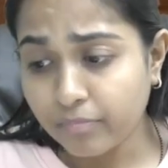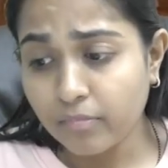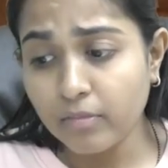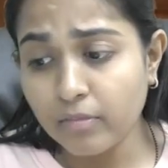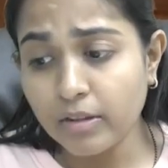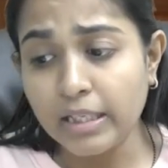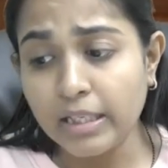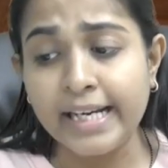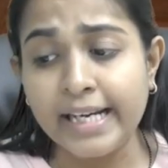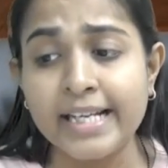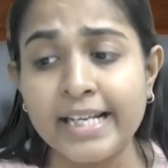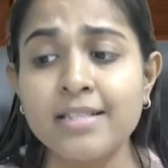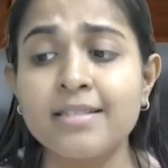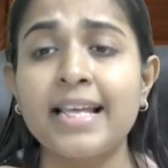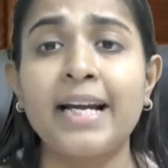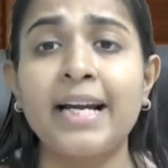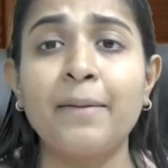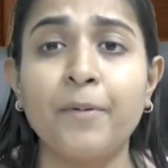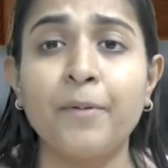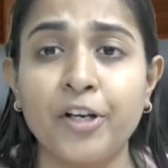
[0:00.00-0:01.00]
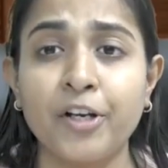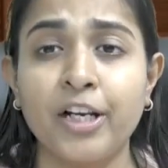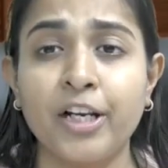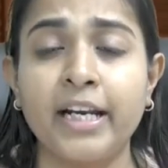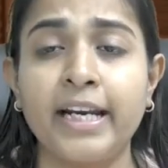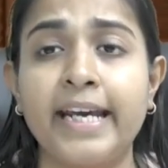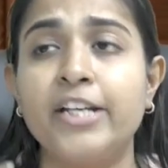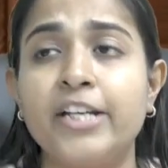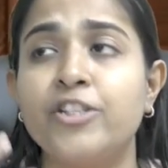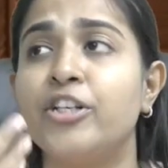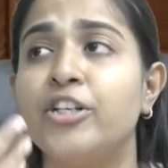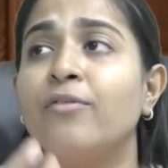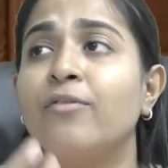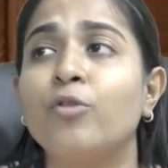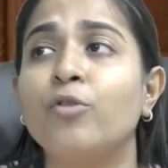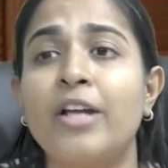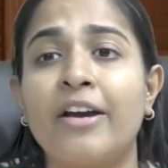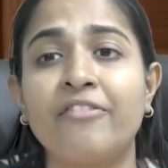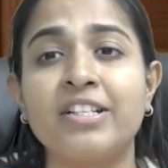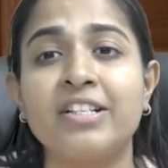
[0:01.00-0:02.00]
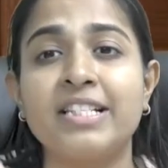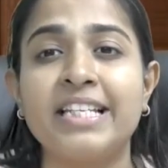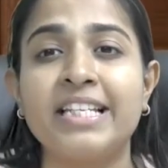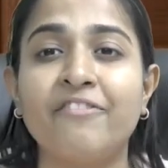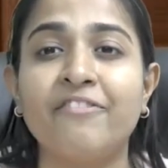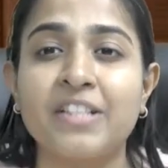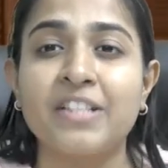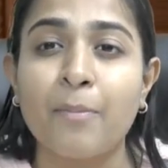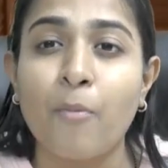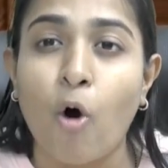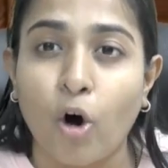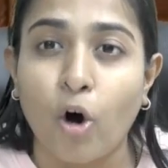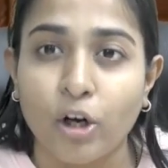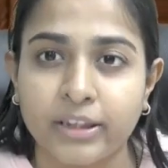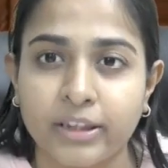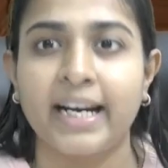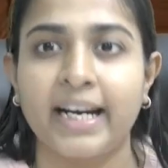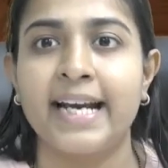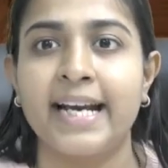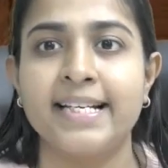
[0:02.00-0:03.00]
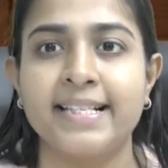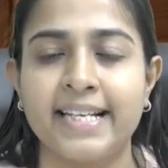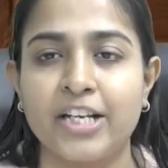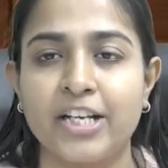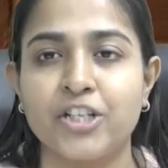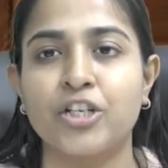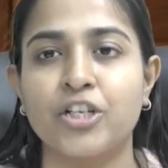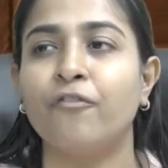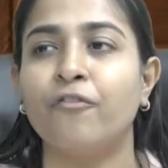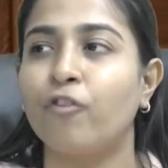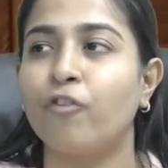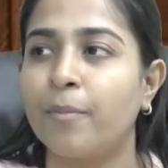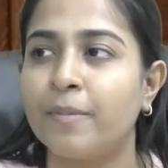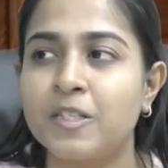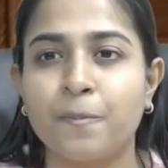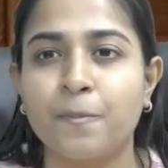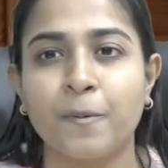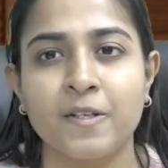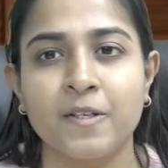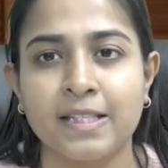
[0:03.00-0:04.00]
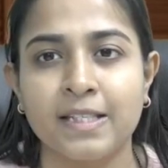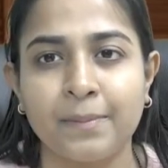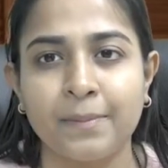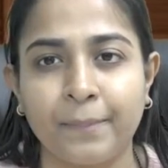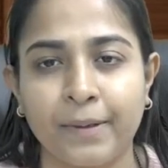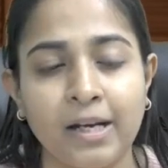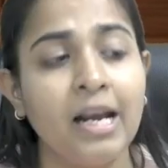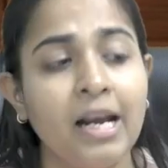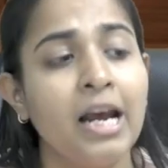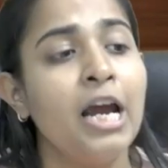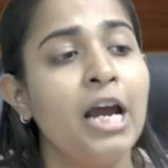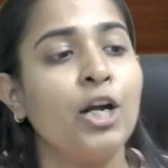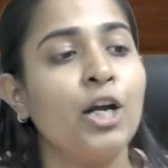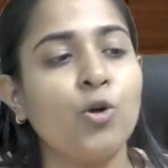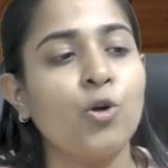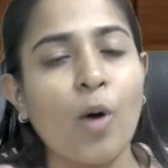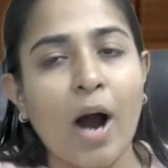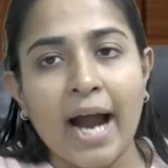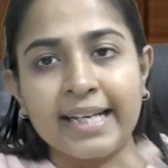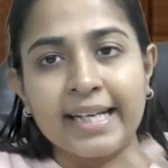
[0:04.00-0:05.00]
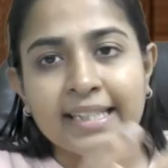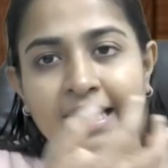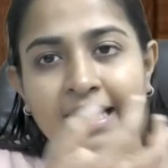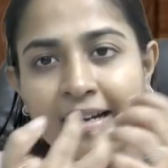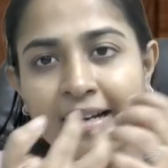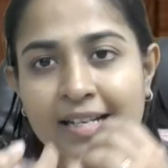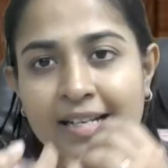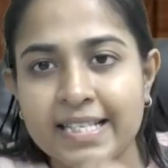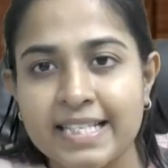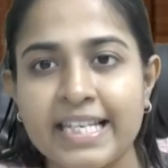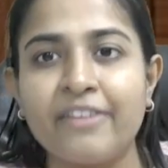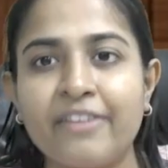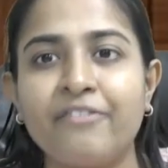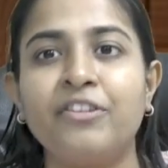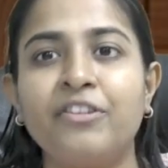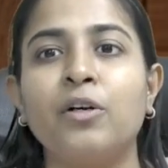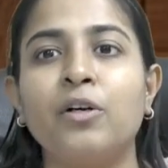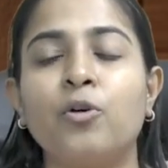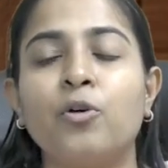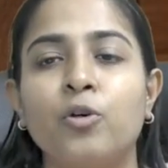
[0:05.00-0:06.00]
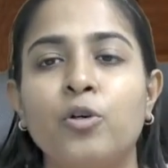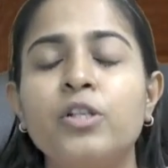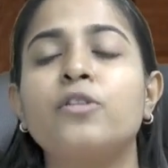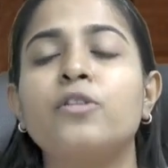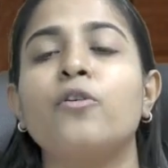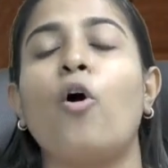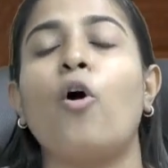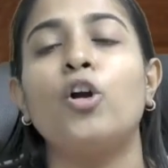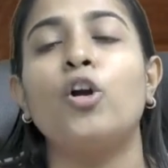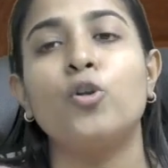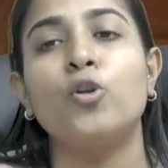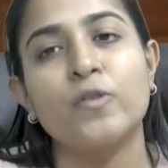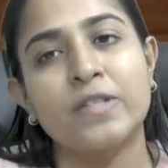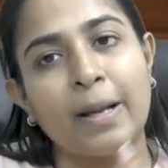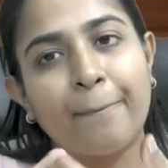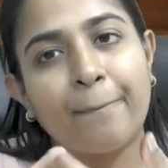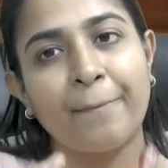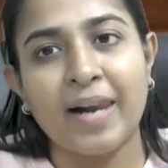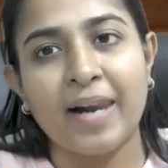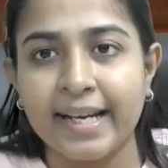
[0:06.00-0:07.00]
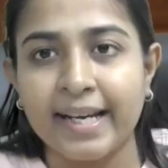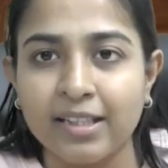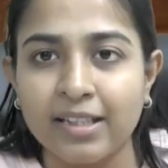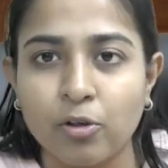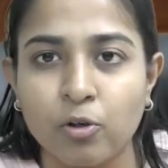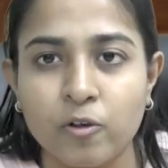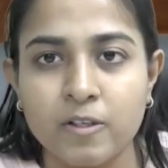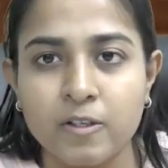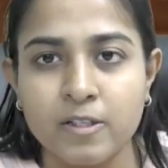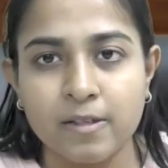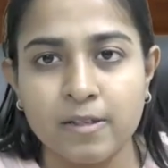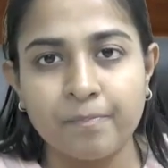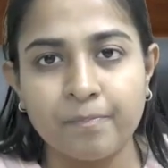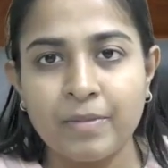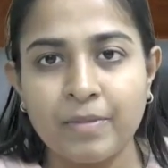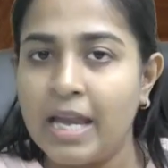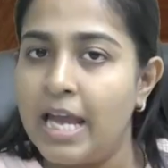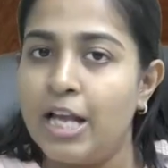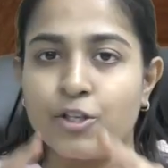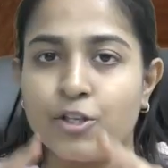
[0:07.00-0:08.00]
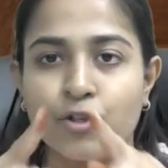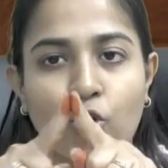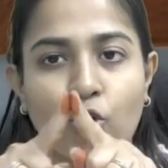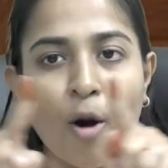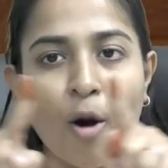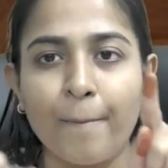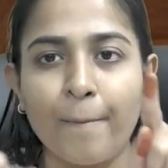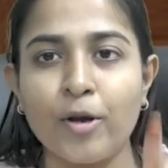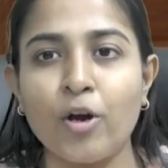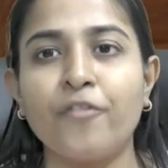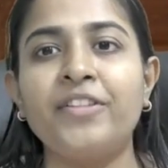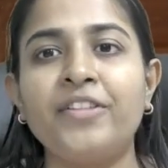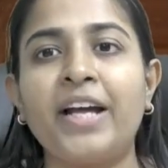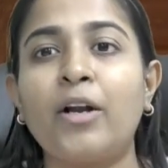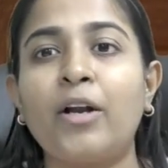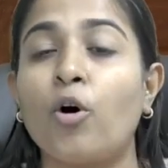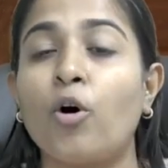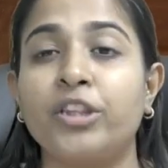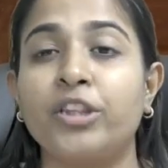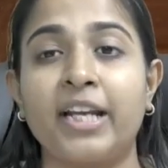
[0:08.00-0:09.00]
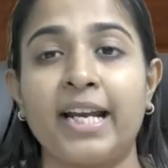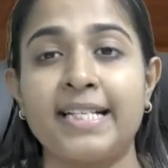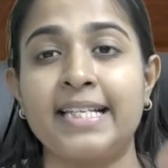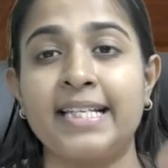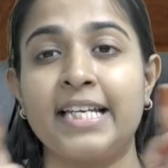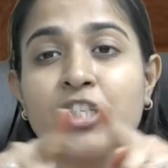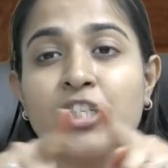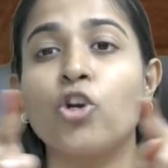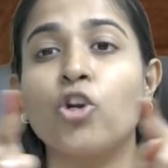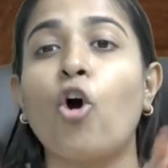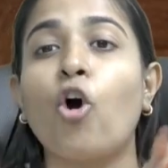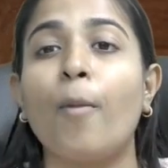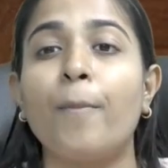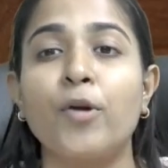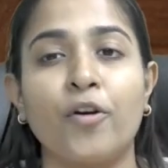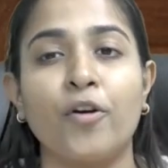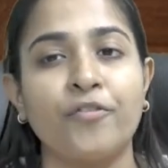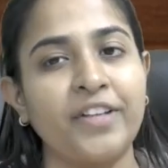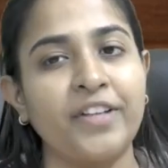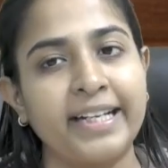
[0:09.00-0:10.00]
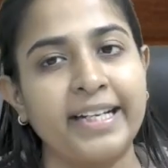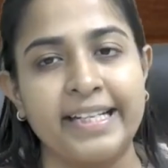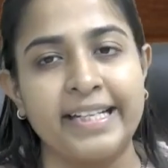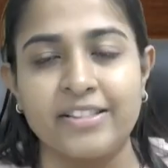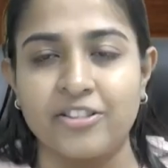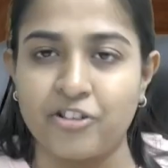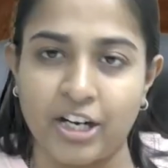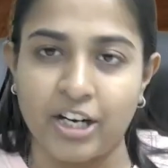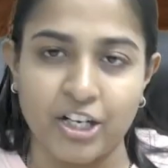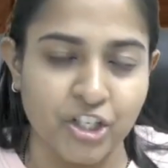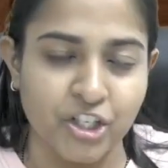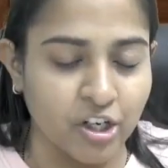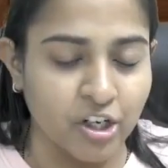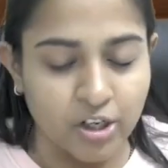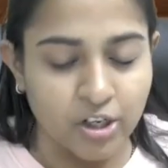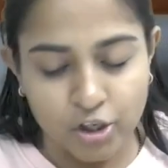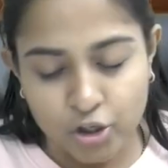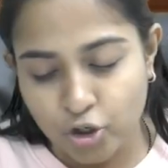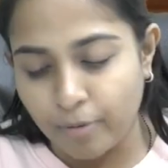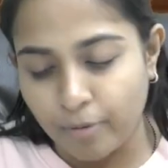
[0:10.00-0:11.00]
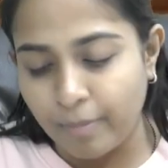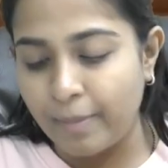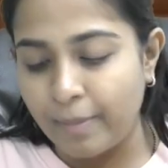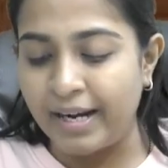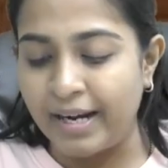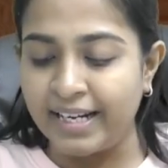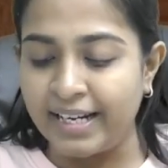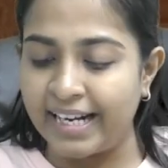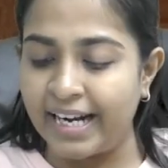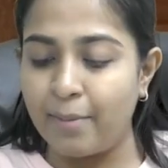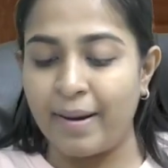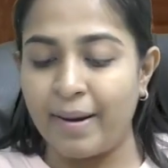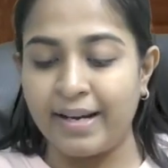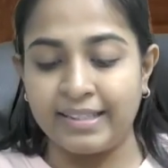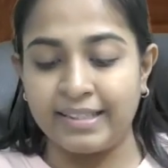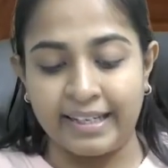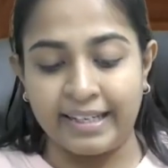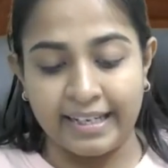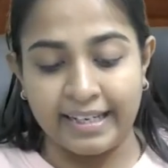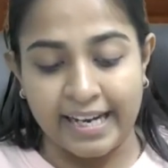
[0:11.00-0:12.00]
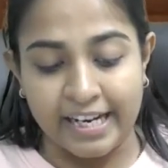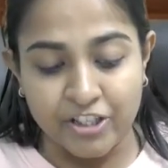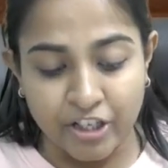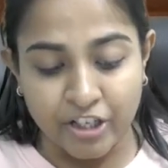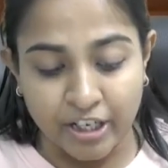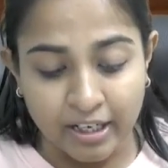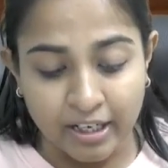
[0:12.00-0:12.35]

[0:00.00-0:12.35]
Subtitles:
is that particular agent would have received some authorization from its principal to either receive the goods or to supply the goods. So copy of that authorization, copy of that instruction should be maintained by that agent.